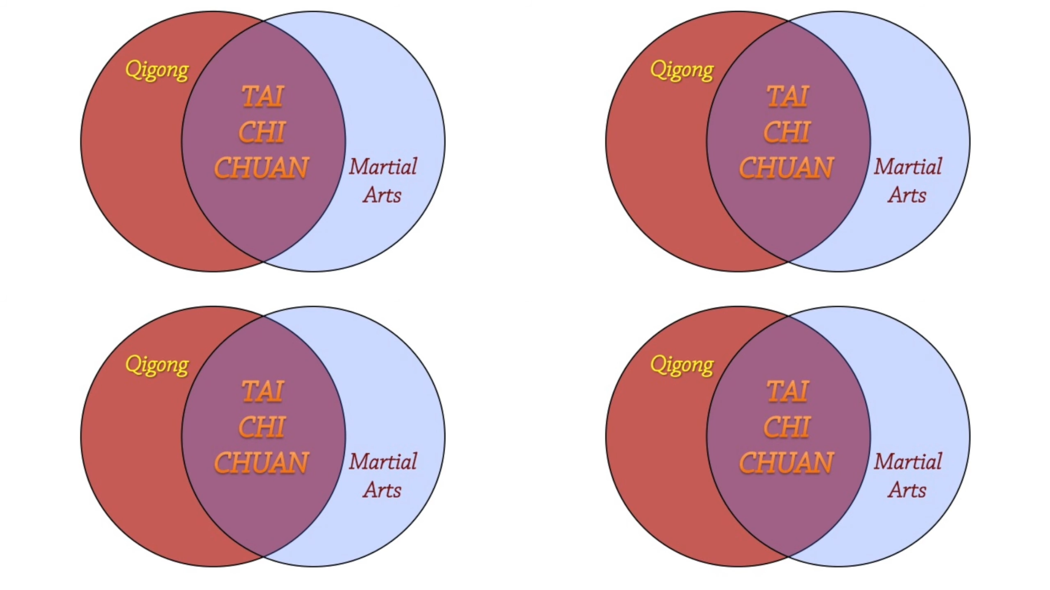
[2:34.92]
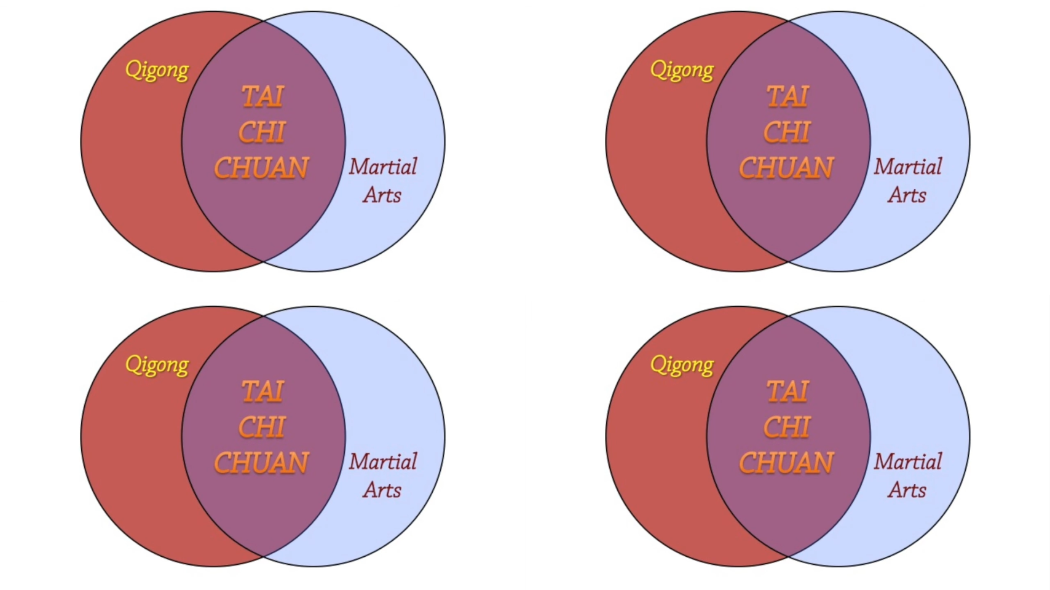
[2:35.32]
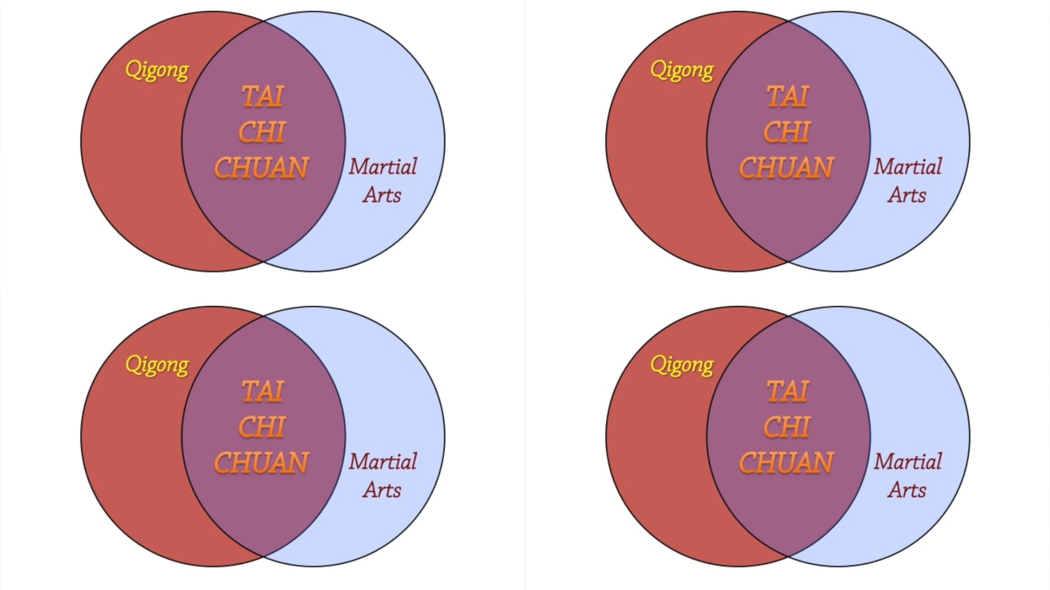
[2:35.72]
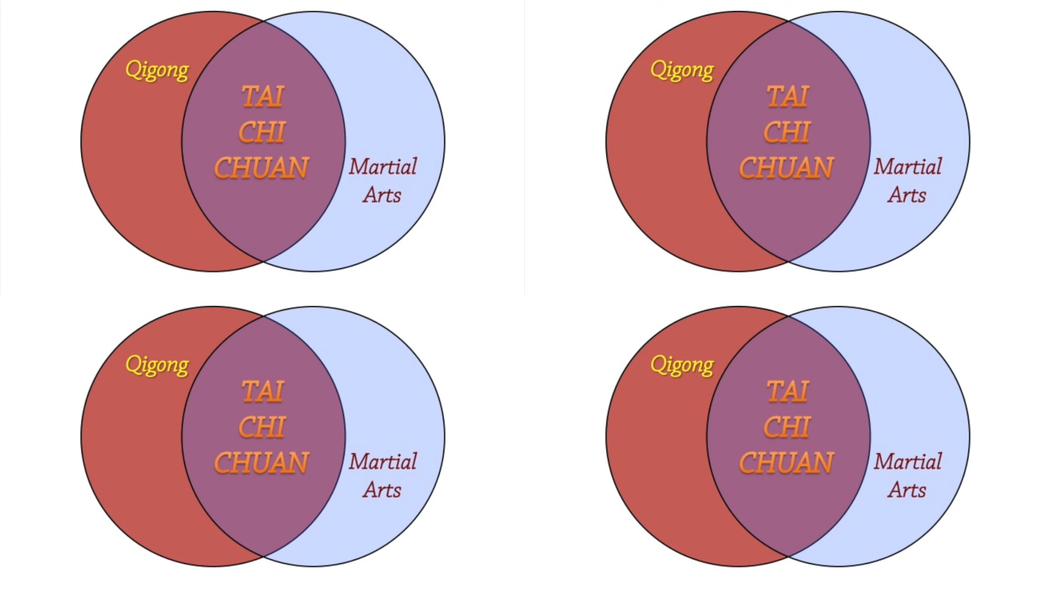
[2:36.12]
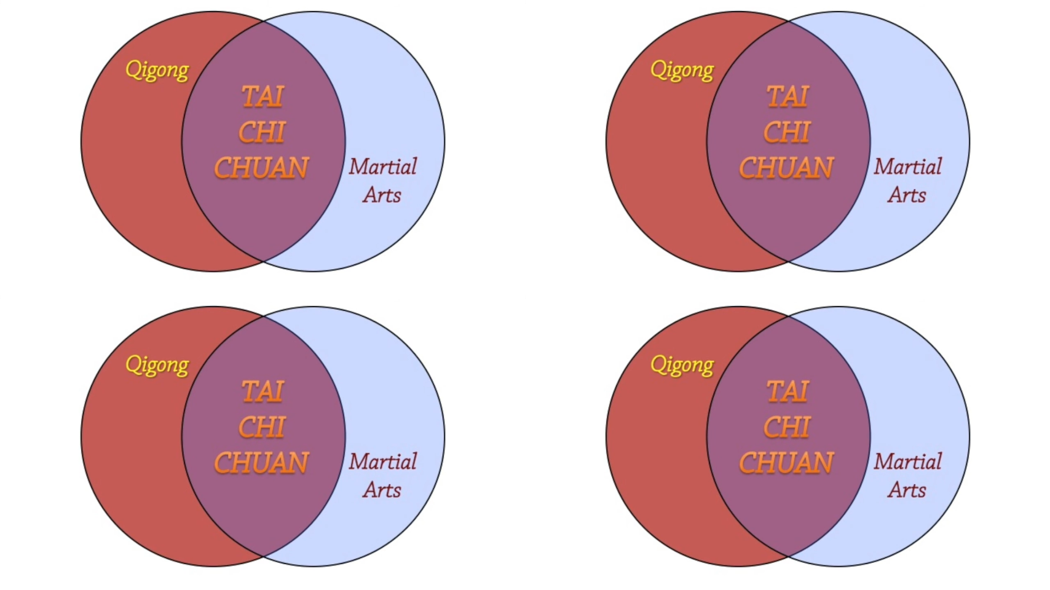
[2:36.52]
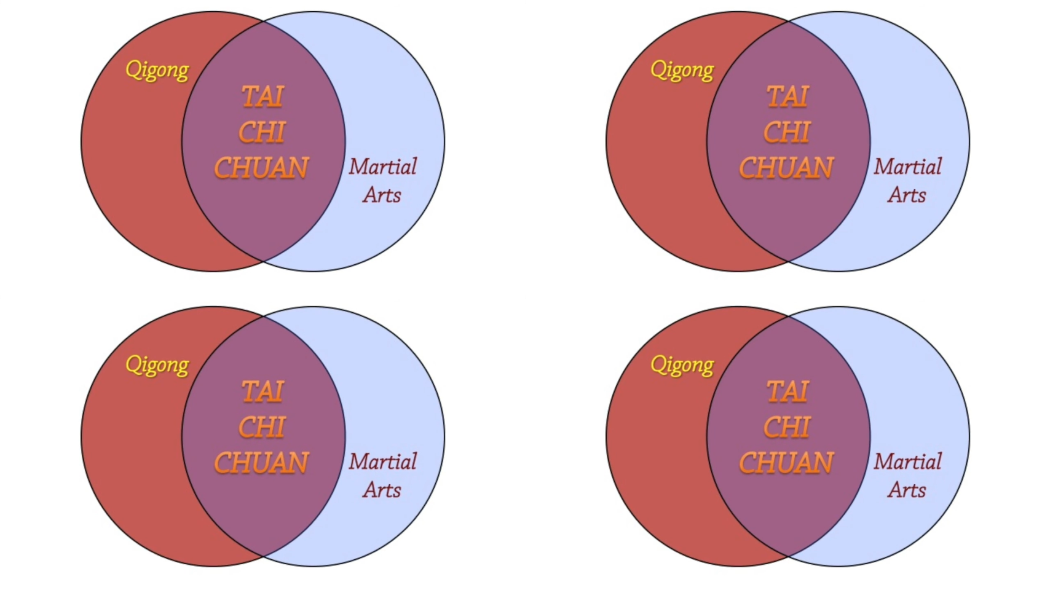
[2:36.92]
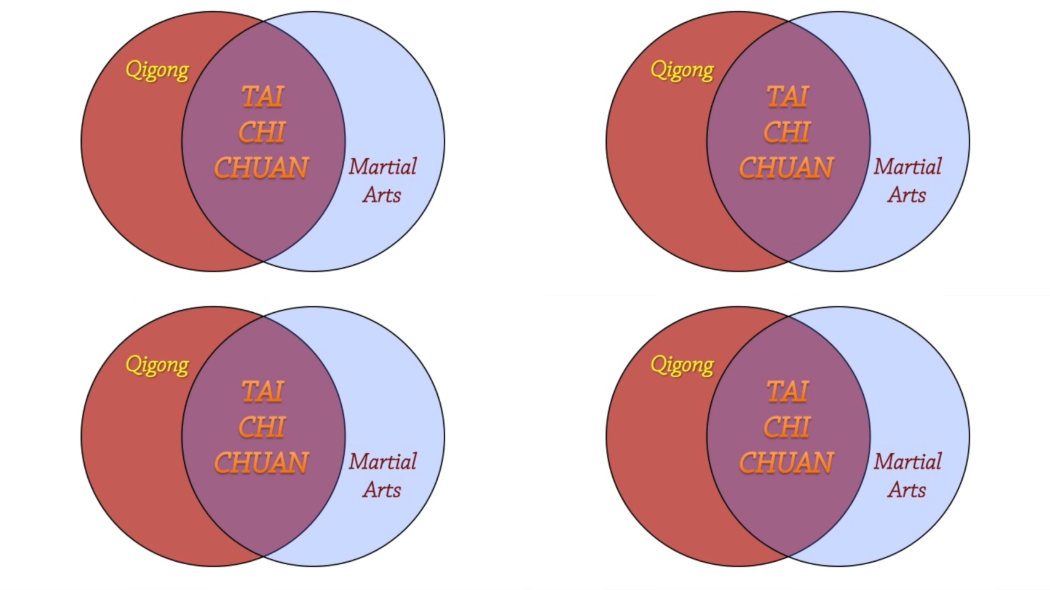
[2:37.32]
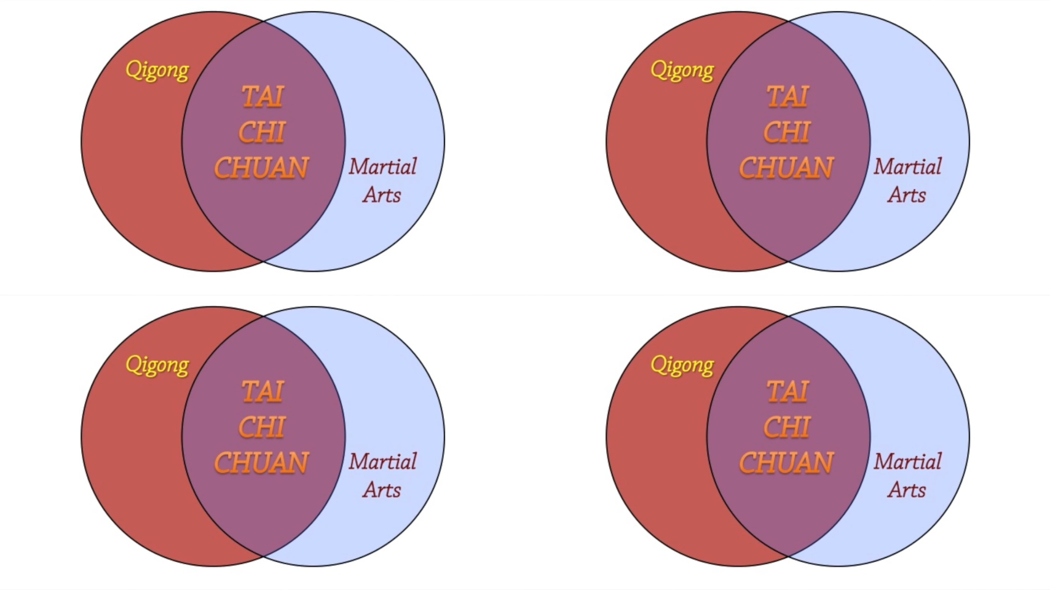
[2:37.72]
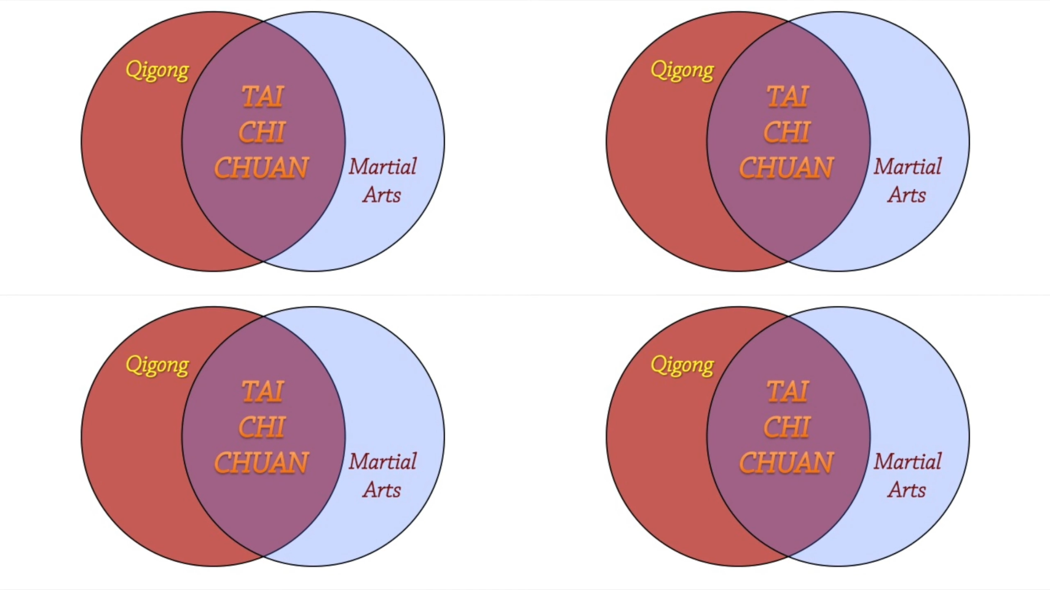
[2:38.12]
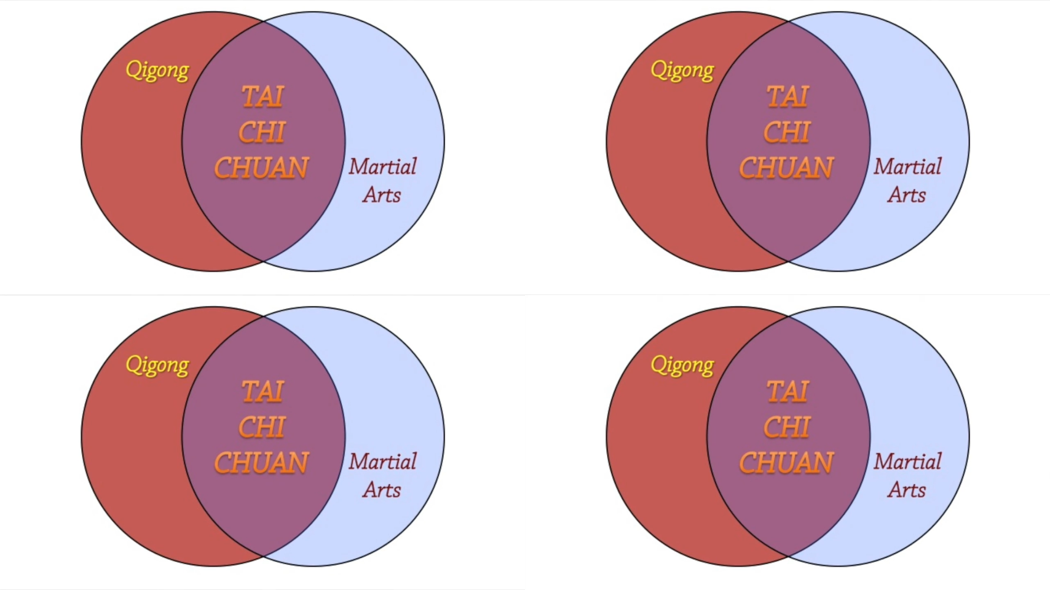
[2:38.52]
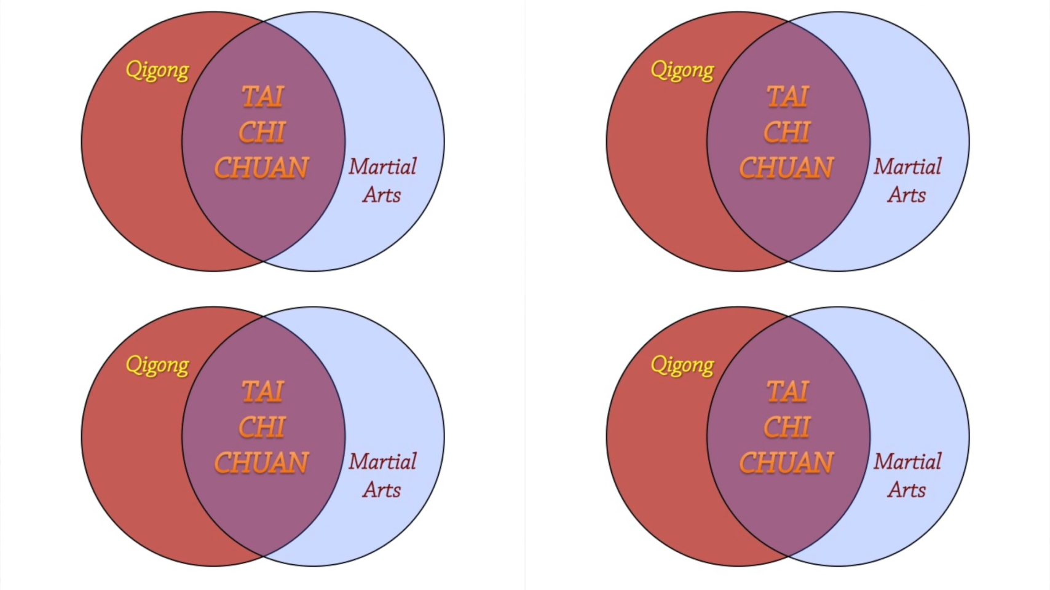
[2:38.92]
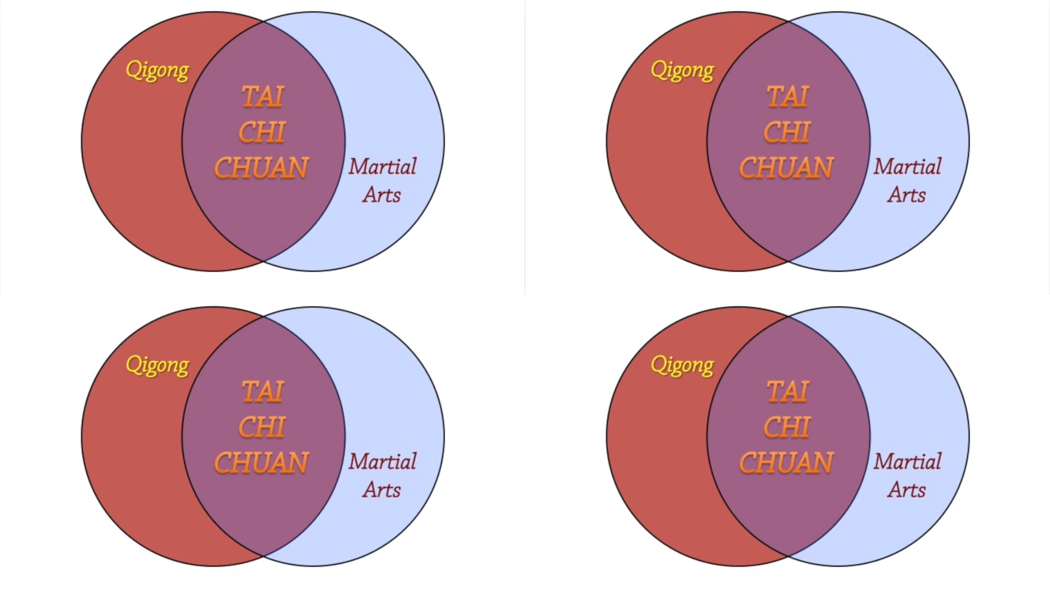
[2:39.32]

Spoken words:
Nobody's mouth can be seen.